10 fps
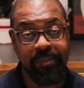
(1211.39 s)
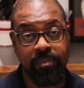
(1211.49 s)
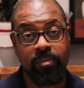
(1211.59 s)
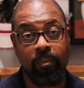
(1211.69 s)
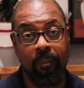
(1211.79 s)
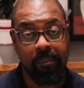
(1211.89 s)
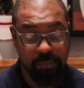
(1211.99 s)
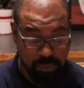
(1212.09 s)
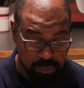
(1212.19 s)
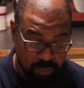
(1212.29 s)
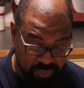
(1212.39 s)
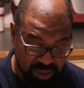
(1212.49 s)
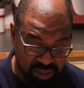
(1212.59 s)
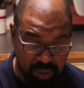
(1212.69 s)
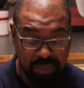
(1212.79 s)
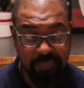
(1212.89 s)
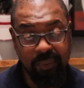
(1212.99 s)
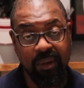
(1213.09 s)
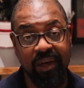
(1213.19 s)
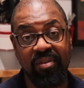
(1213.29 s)
I think
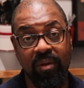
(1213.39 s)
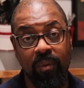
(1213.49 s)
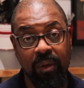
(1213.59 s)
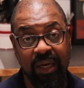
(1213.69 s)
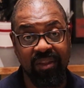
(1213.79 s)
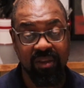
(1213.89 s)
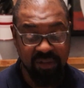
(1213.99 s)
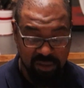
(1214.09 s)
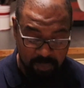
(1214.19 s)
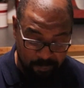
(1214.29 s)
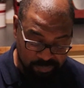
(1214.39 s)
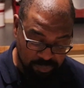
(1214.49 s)
people will like will like this.